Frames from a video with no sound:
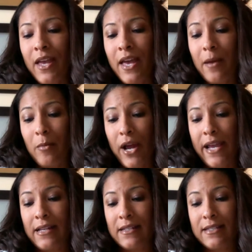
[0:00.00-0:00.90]
Number
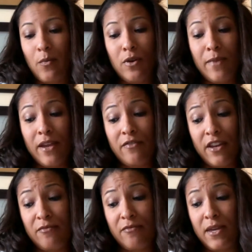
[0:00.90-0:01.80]
8, someone made
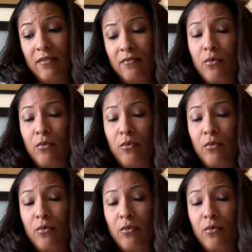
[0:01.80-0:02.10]
fun of me.